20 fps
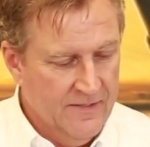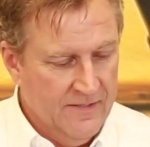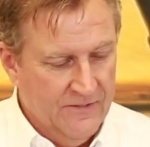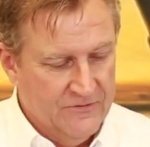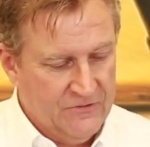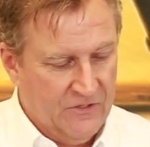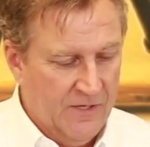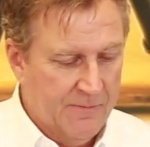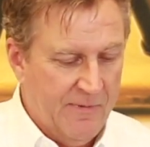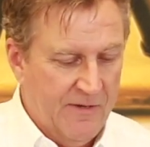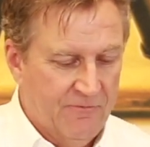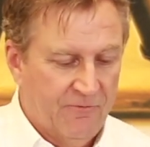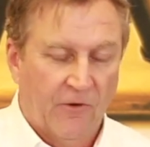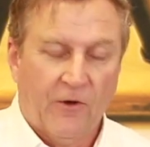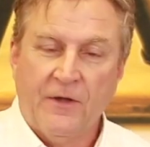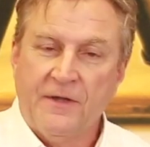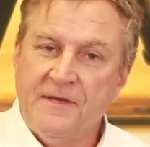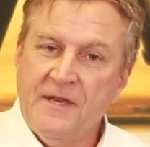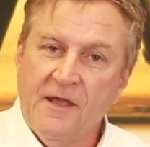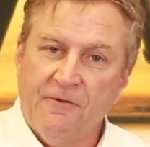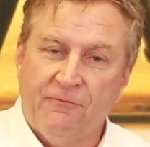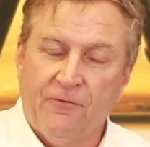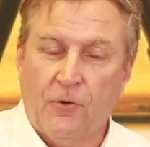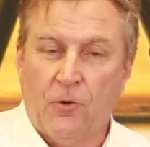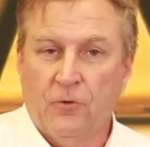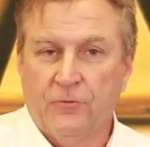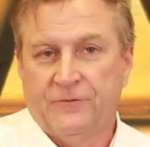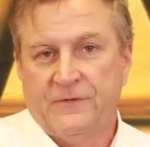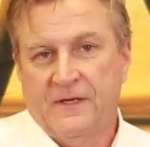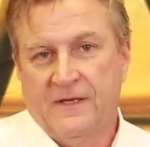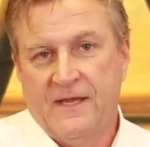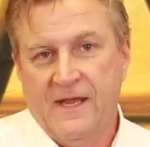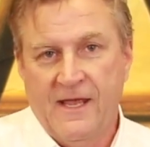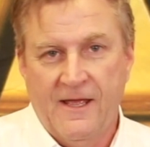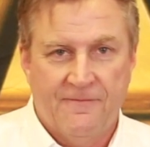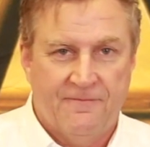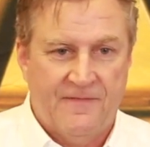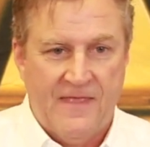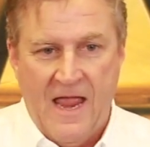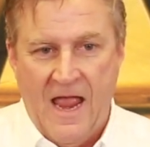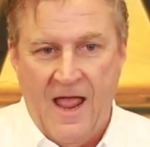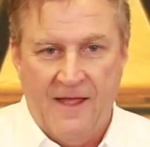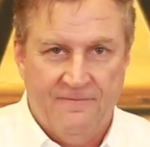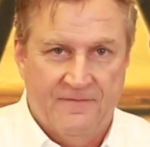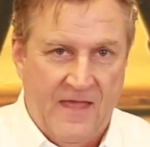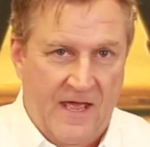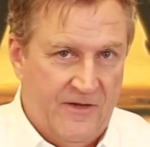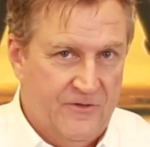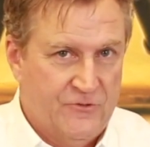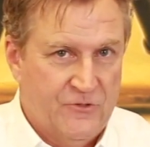it's going to be very difficult to get that